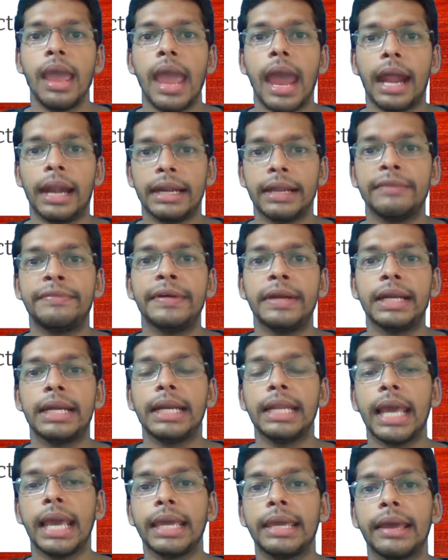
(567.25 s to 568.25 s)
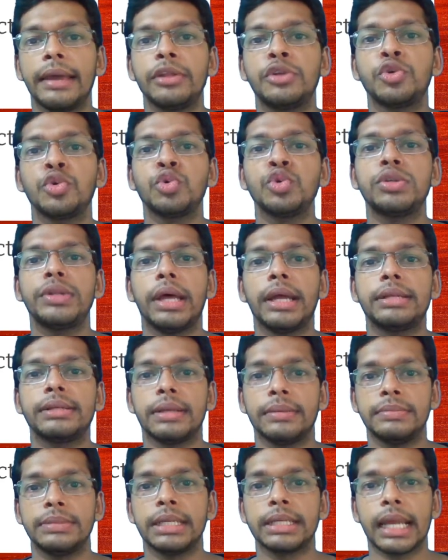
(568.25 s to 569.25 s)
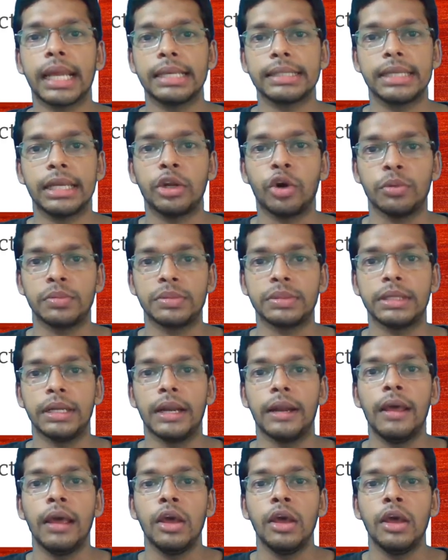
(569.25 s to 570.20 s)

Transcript: and definitely I can choose that subject as an optional.